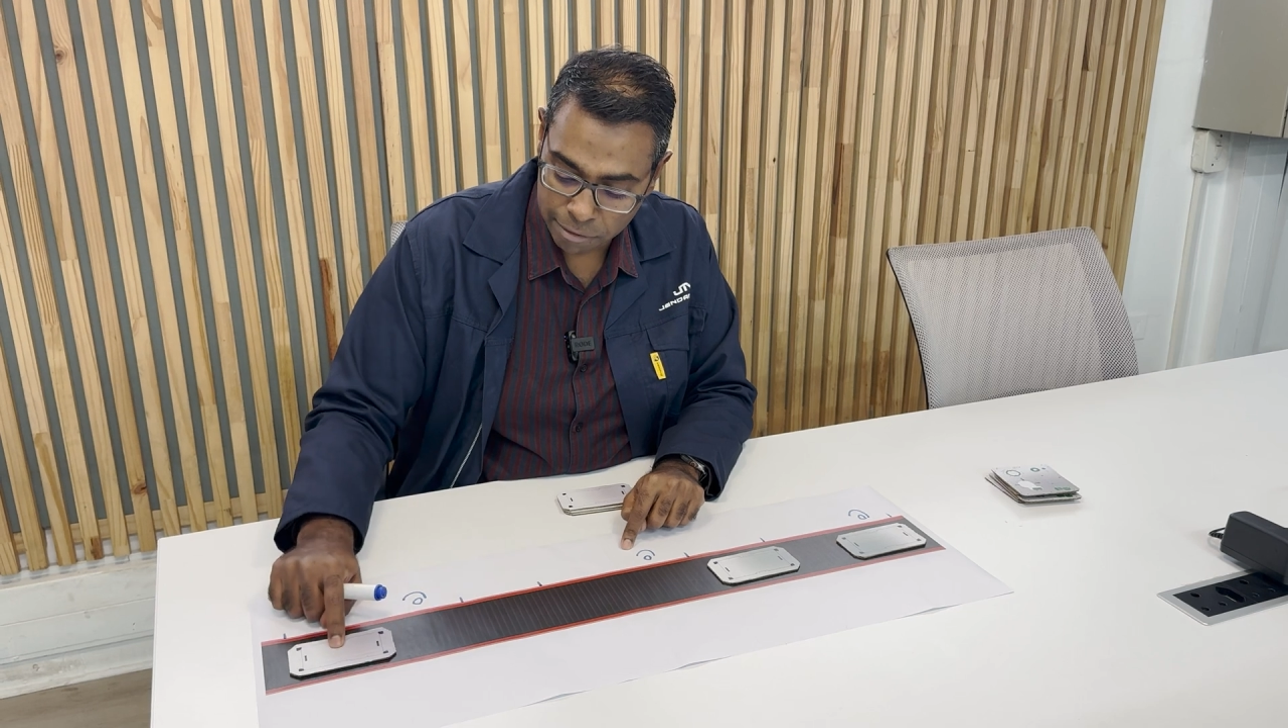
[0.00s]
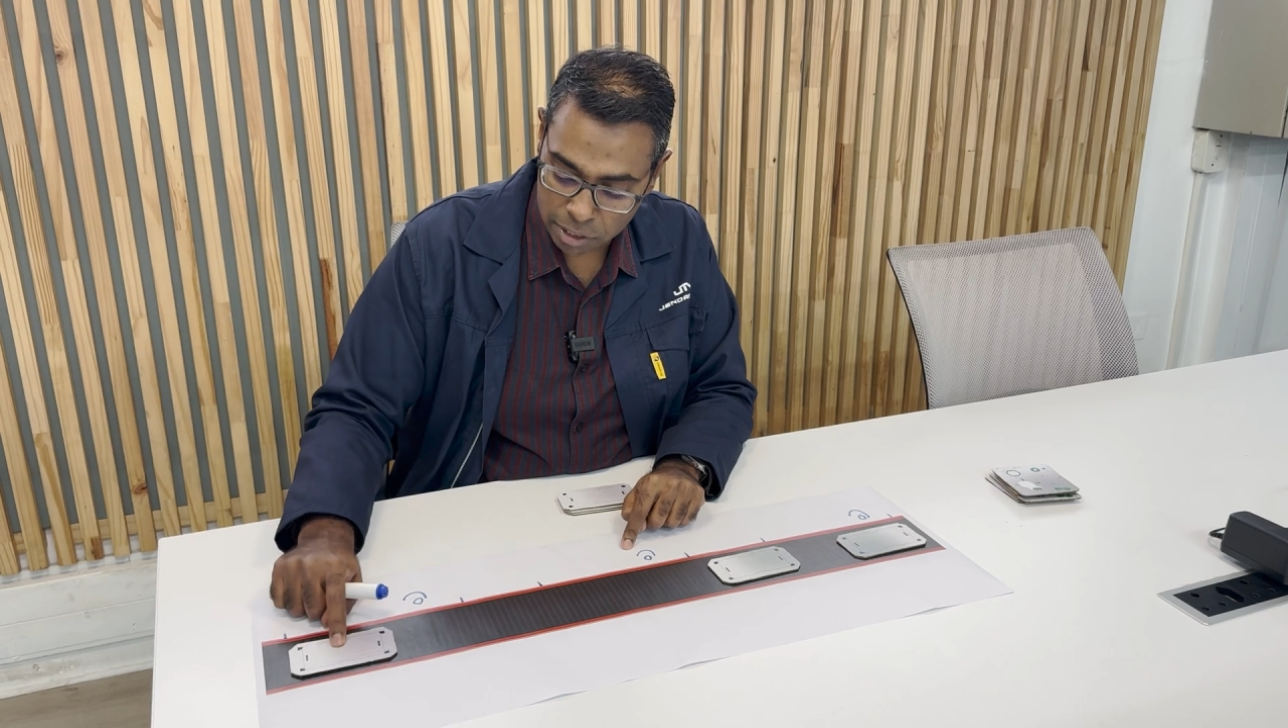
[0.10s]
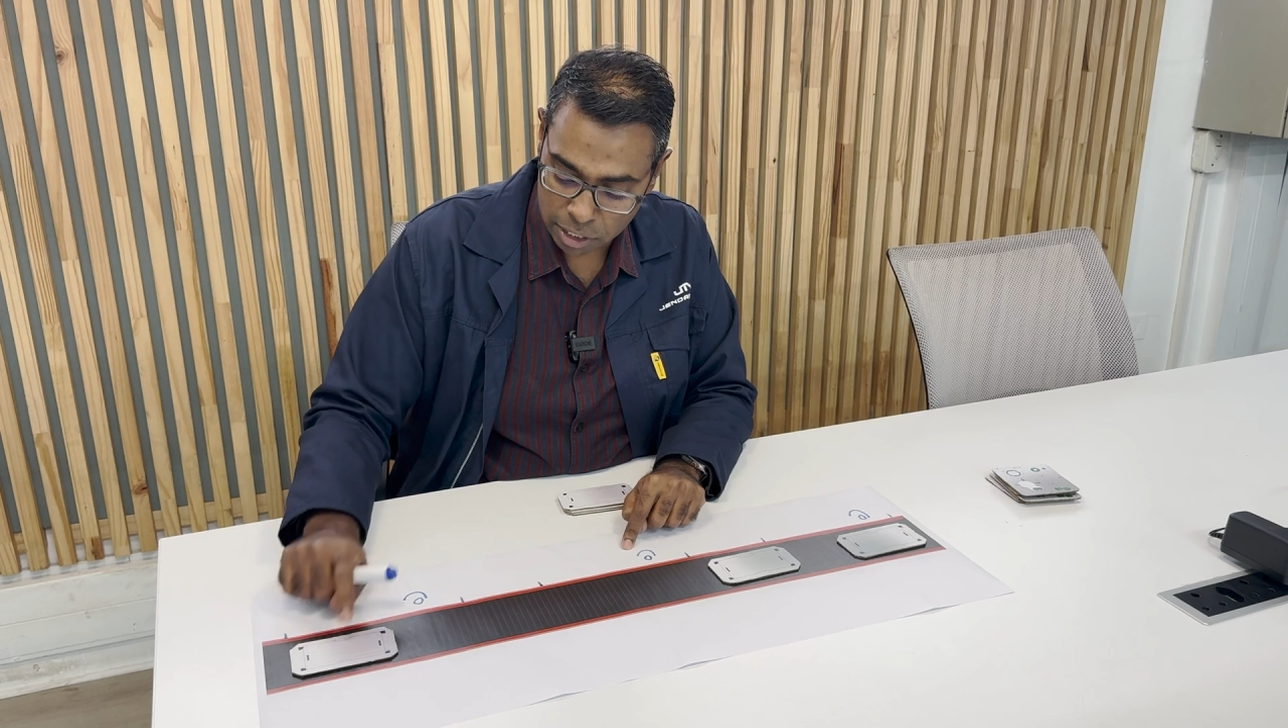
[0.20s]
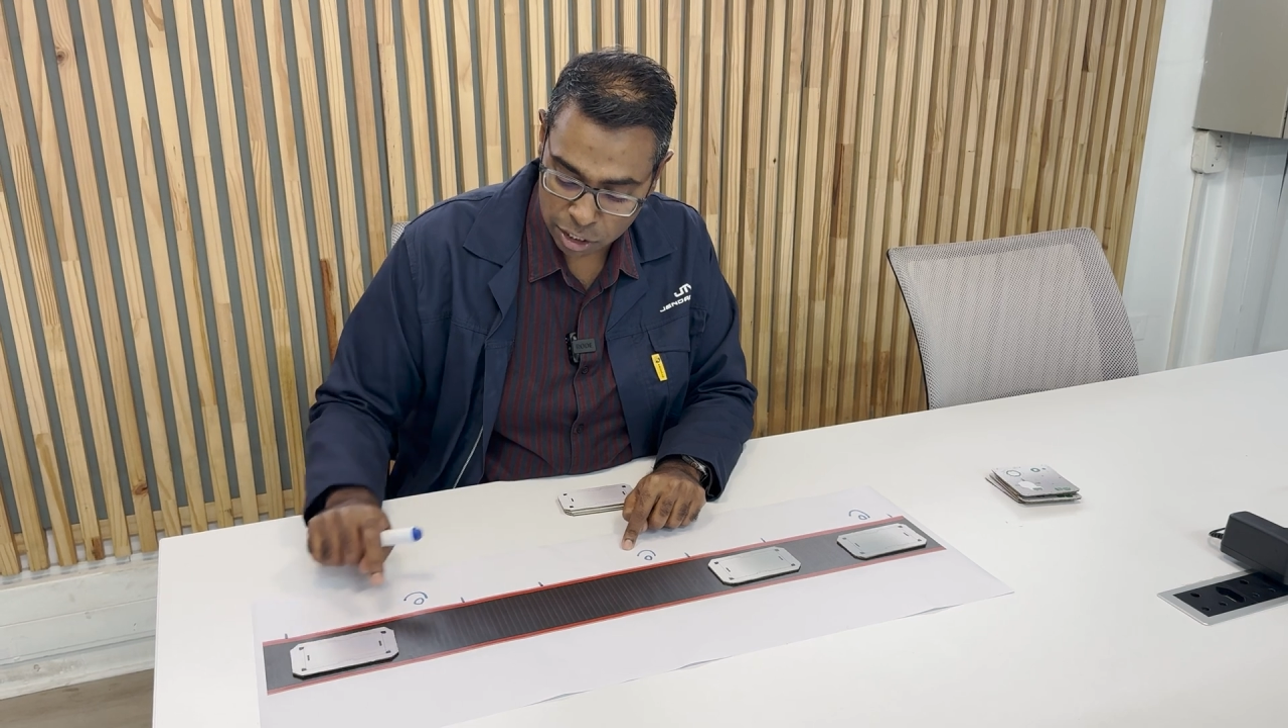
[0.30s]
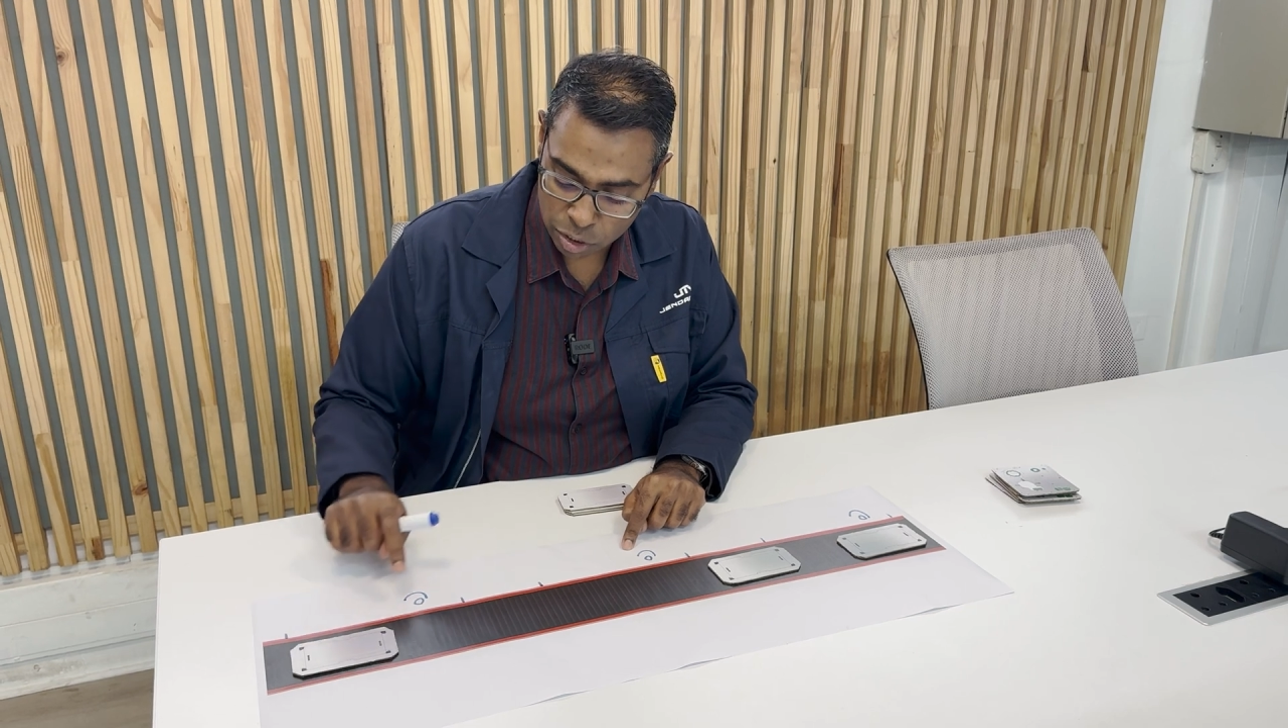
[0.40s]
the
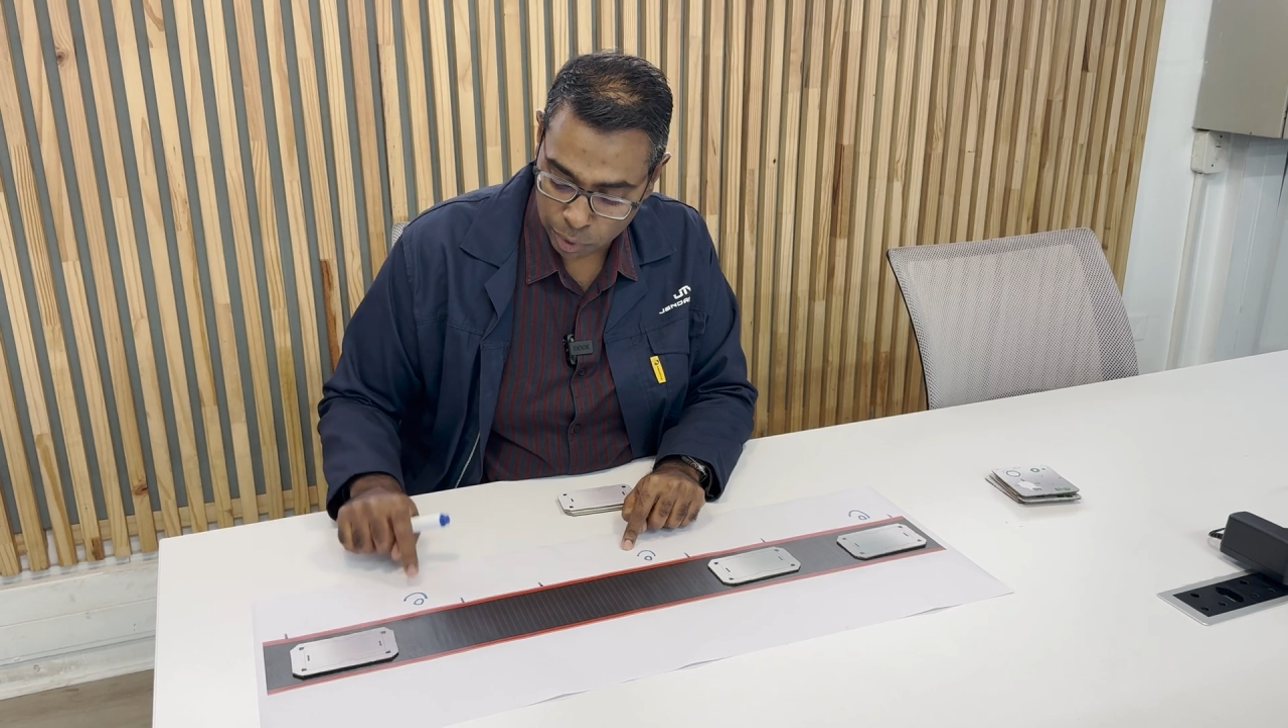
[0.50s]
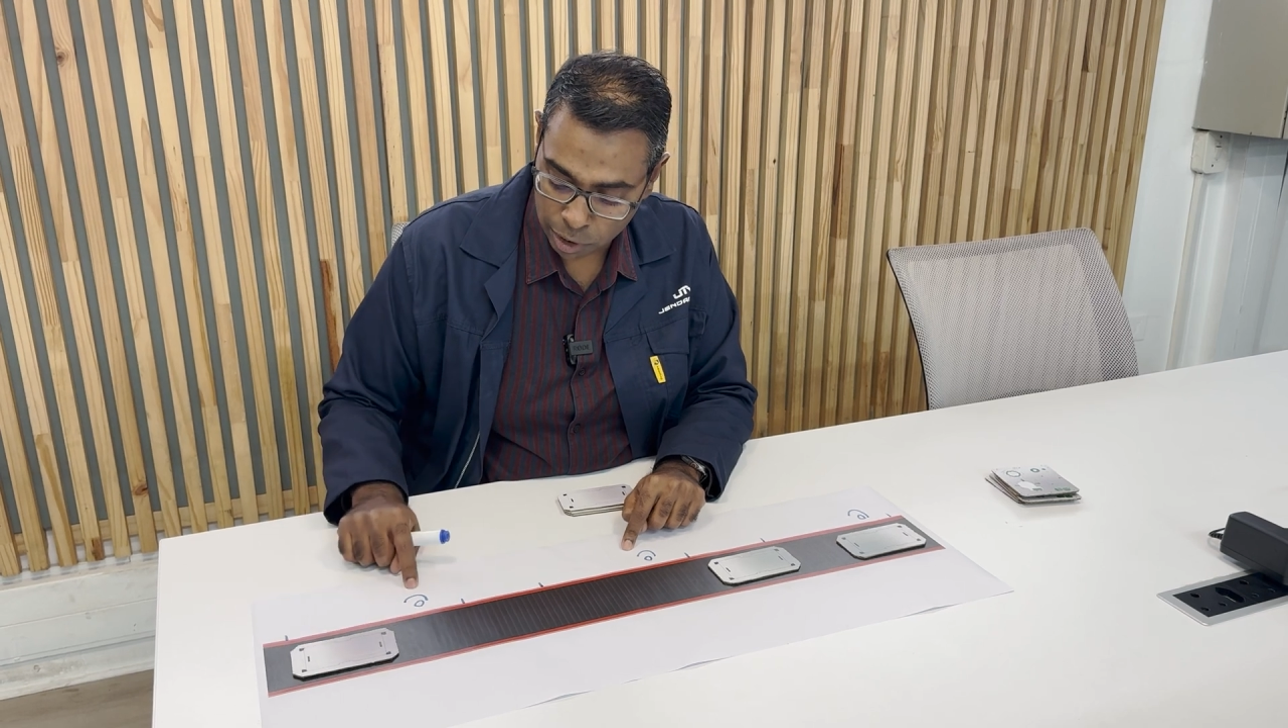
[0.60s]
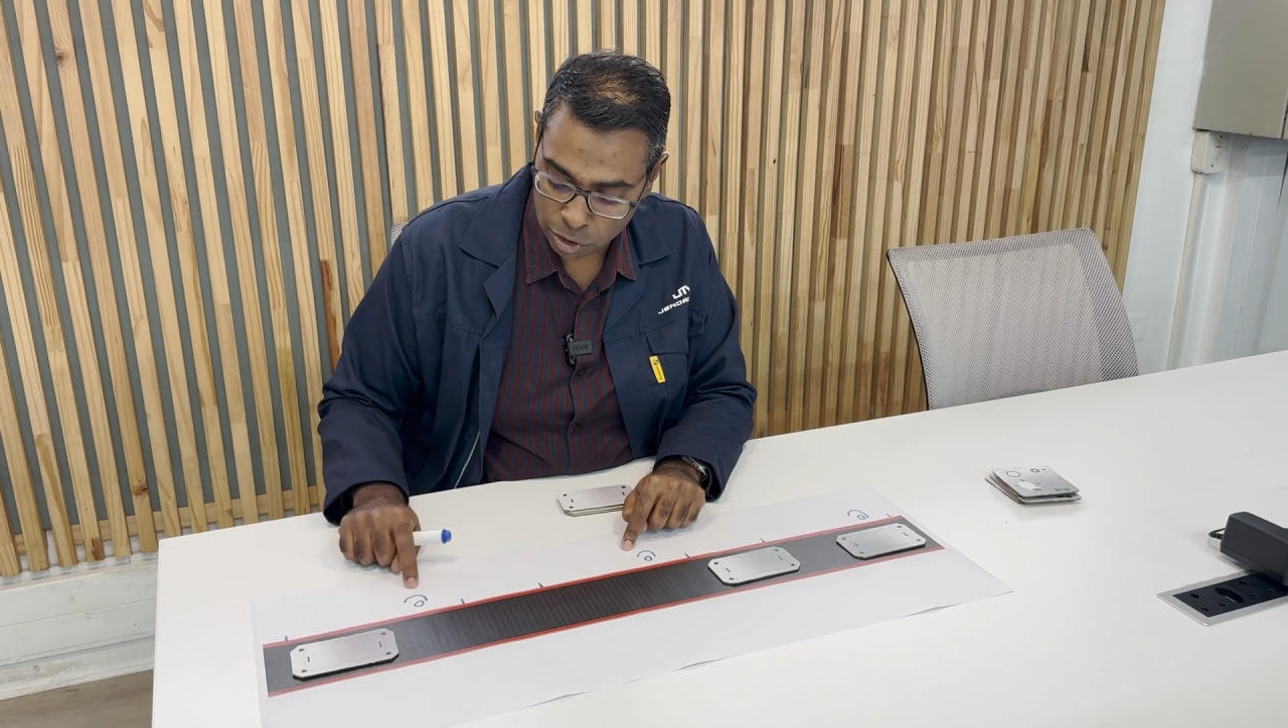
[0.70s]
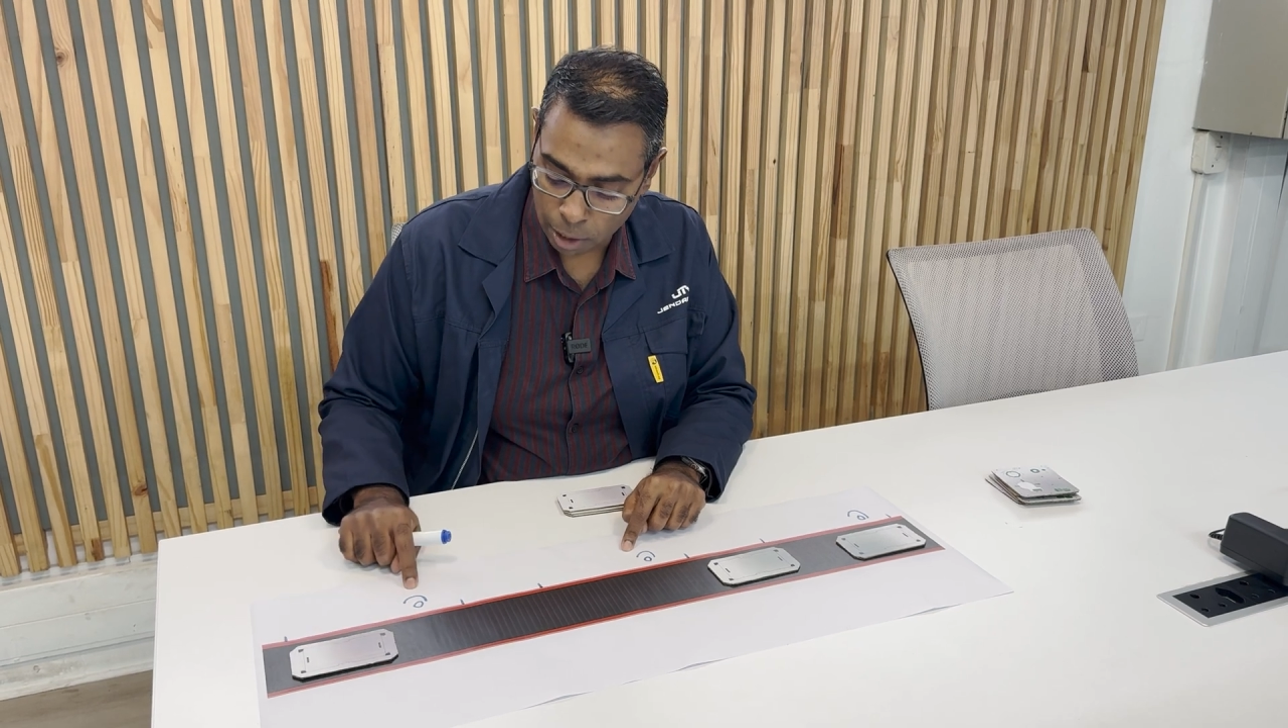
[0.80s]
station when this